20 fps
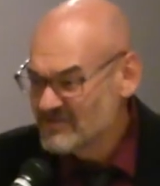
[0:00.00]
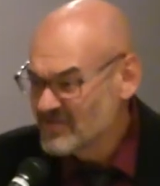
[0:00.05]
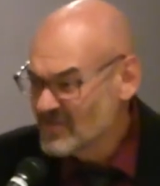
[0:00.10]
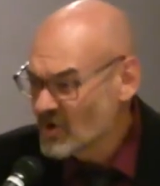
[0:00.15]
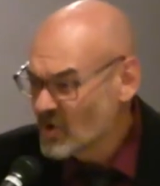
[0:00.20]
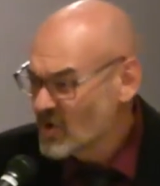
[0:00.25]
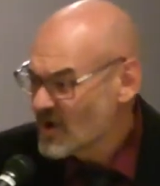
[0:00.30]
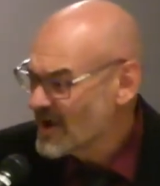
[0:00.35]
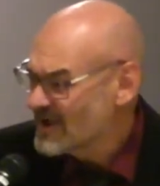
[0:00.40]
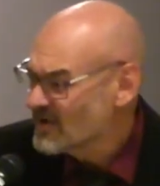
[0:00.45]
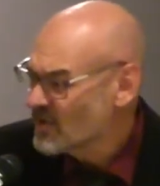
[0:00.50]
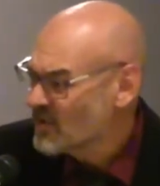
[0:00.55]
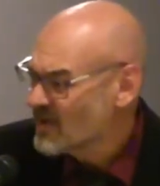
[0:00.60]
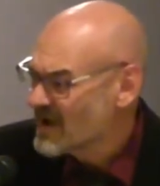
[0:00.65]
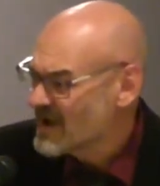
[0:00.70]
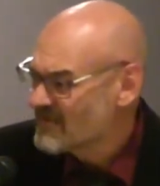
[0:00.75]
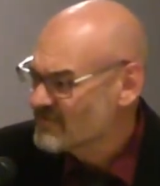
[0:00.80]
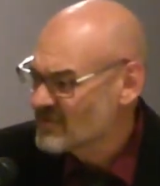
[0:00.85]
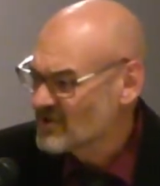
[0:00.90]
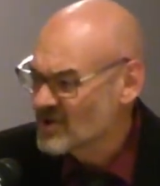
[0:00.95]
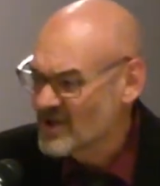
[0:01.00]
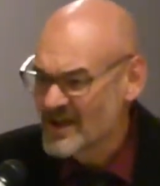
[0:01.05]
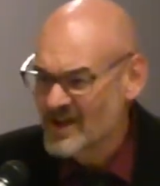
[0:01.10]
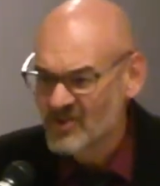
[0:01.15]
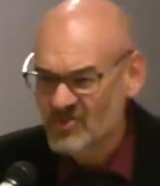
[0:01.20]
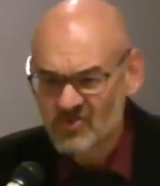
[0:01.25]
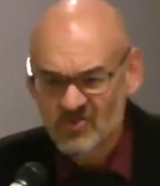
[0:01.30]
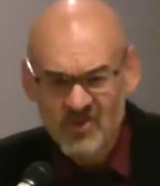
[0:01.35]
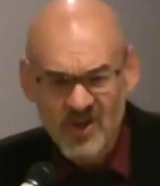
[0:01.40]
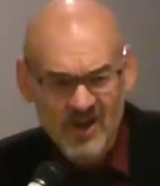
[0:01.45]
though I don't have the
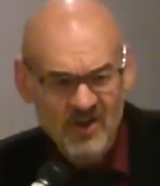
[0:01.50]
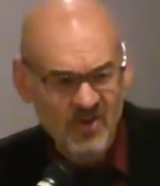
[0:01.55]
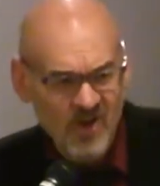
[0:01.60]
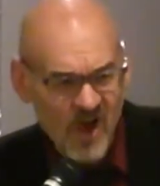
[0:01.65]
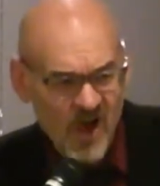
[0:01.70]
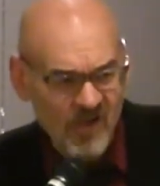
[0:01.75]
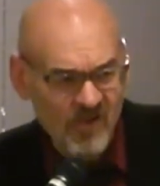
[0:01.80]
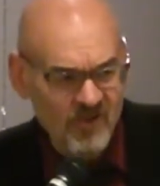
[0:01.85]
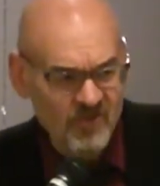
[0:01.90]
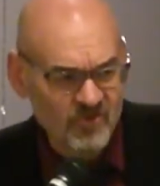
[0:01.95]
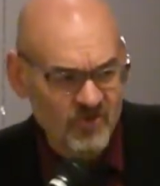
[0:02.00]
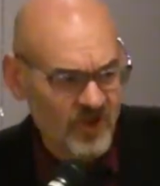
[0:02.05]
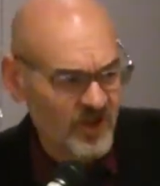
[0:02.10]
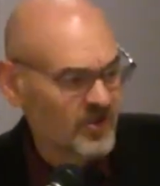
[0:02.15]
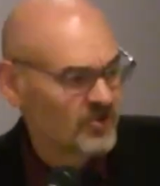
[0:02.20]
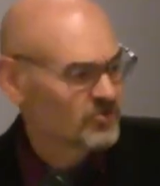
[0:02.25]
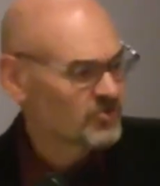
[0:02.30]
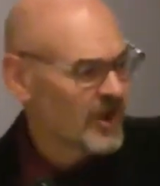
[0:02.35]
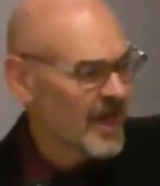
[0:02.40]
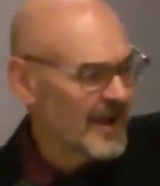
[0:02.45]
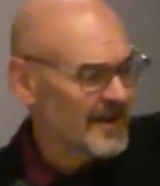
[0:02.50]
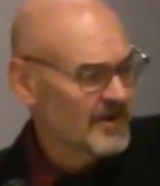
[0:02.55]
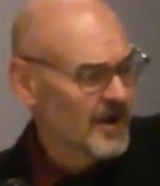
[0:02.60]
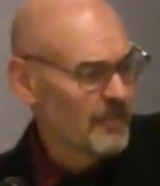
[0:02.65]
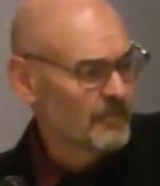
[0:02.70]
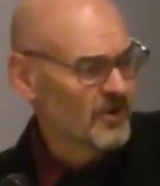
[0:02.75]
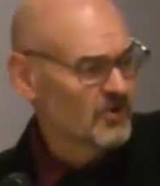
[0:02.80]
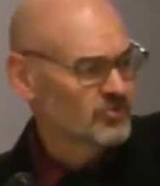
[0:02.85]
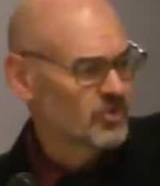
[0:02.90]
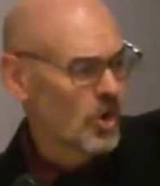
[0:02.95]
latest technology, slide
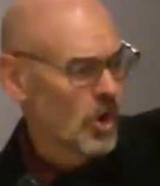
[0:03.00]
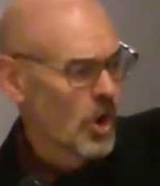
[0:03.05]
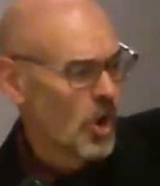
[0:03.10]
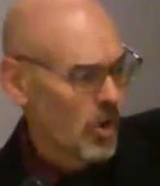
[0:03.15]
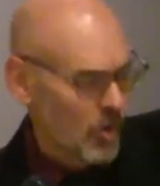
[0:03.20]
number 2.